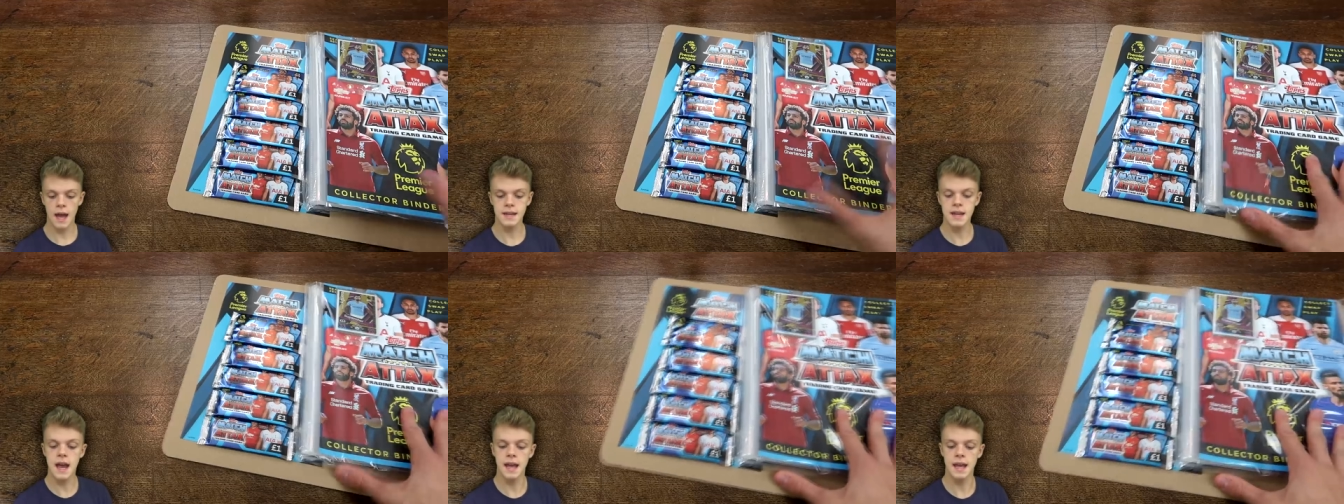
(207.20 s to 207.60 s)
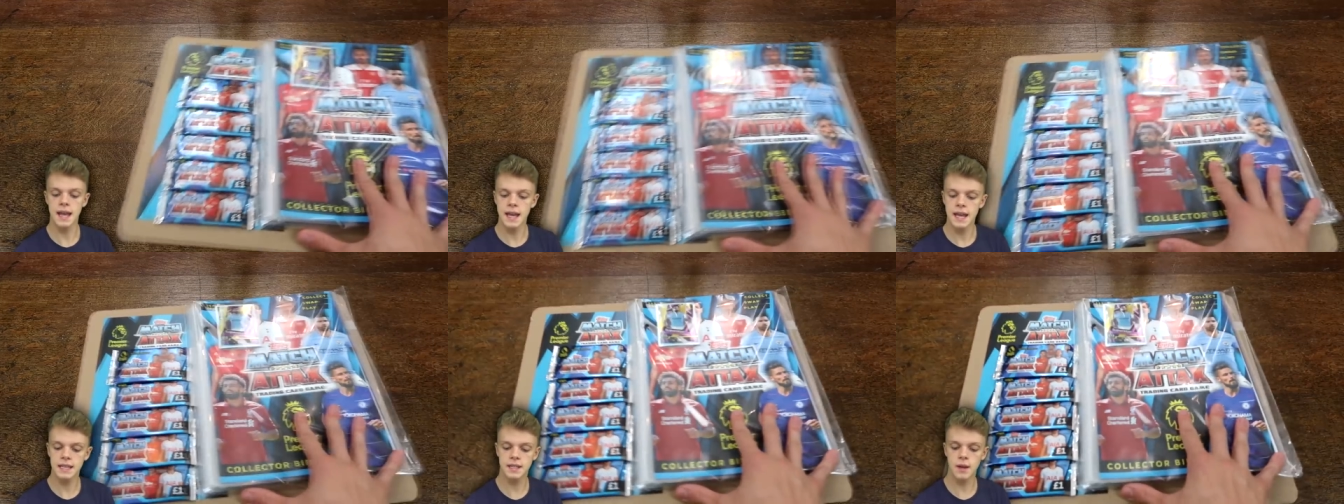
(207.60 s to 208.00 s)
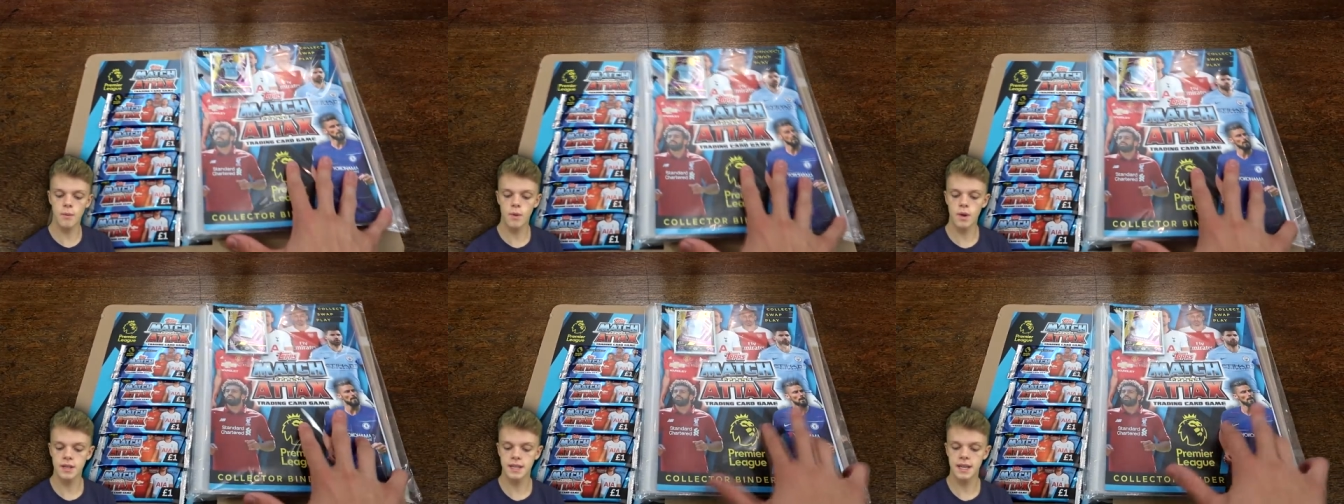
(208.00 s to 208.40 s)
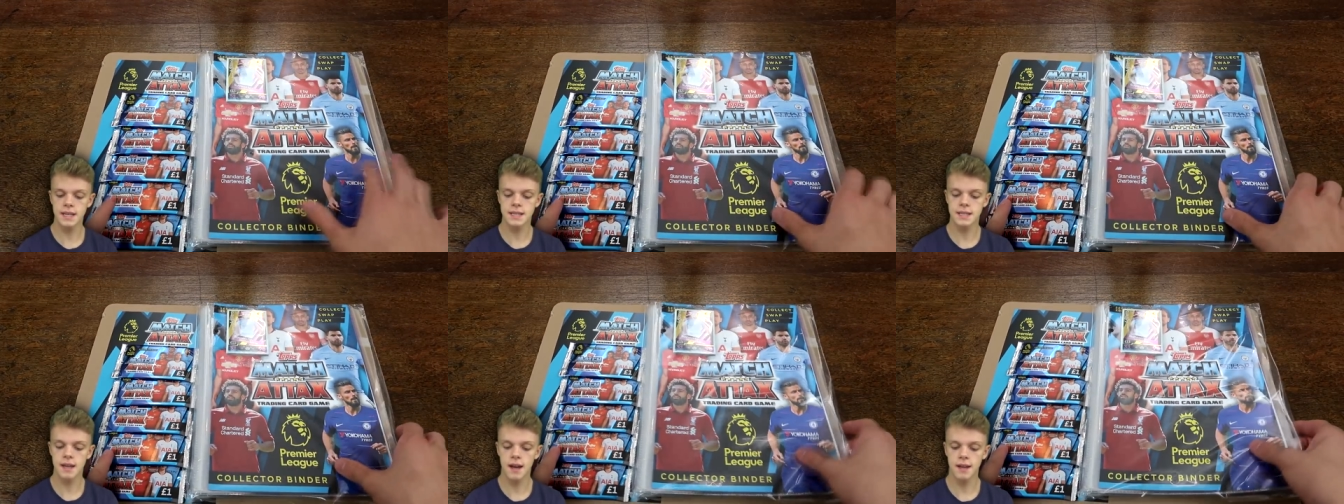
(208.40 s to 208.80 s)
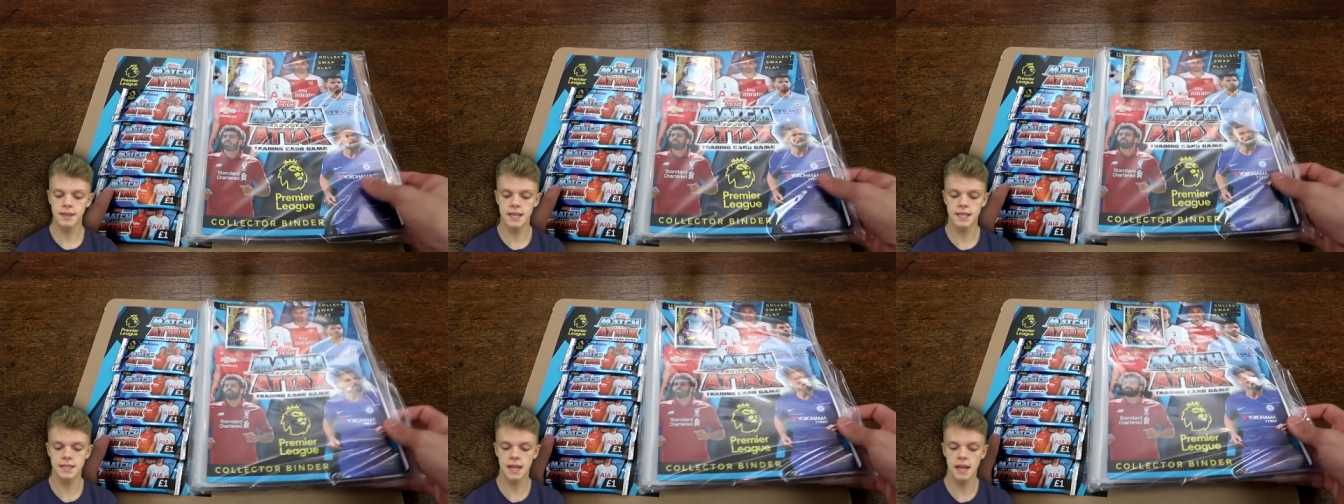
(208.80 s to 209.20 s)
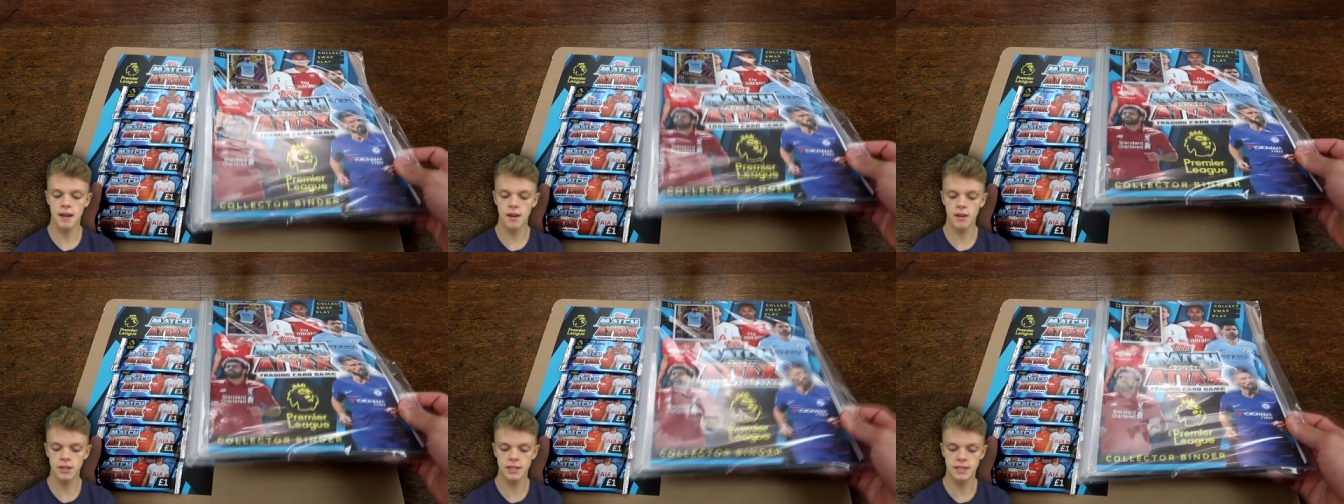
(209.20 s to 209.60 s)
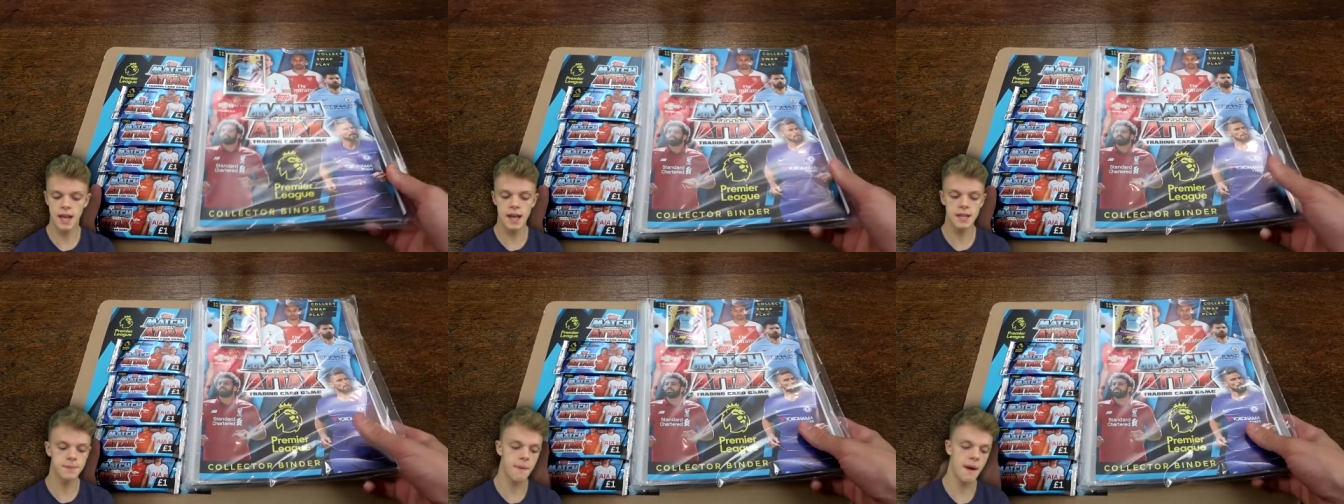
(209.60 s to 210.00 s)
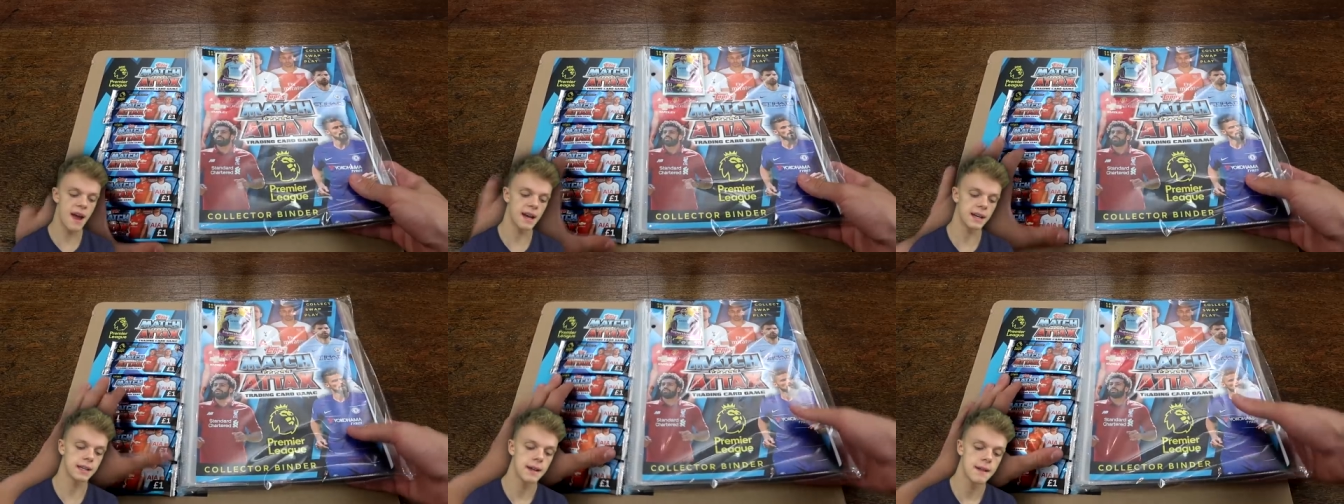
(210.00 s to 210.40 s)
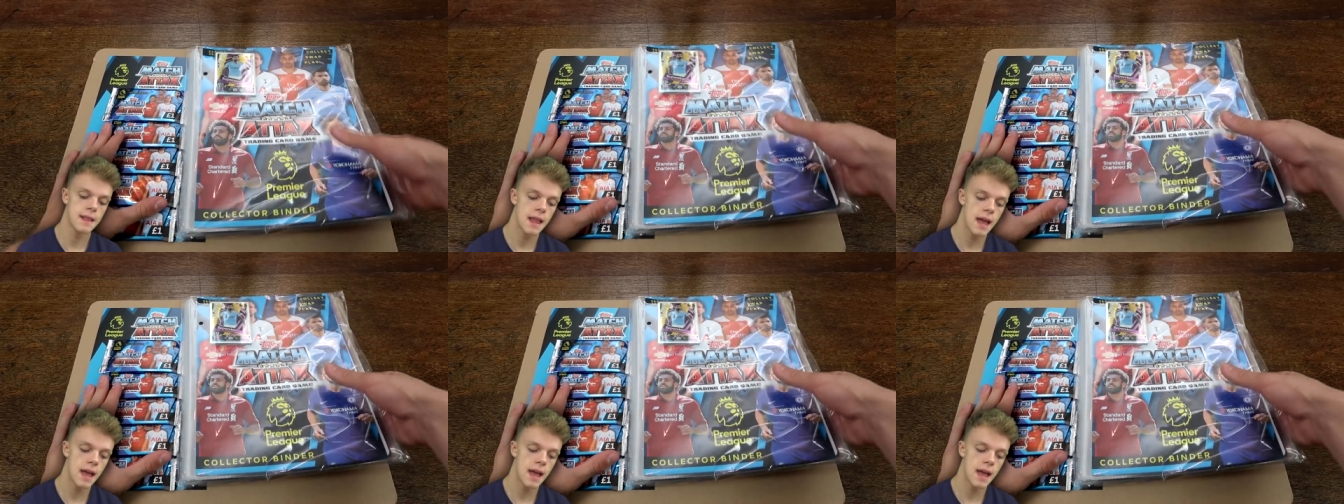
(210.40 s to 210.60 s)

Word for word: And yet, here's what's inside this deluxe starter pack.